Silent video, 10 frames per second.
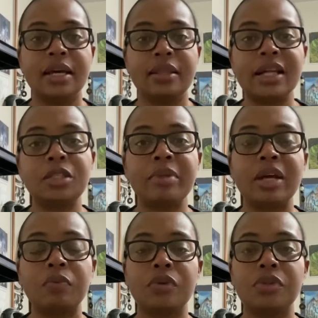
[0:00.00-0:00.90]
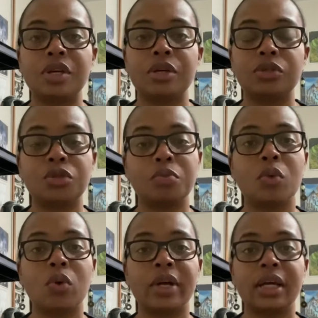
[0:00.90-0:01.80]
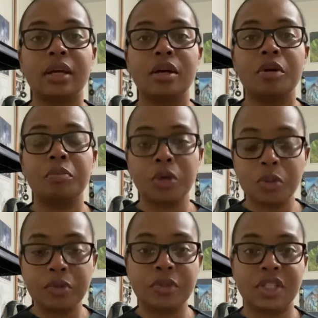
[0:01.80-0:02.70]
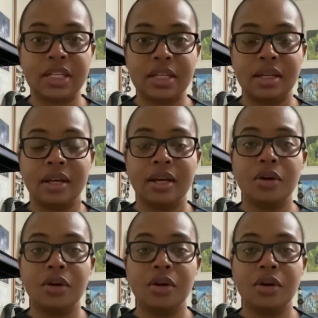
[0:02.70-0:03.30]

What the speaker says: that's made with their Tumoy purple tea,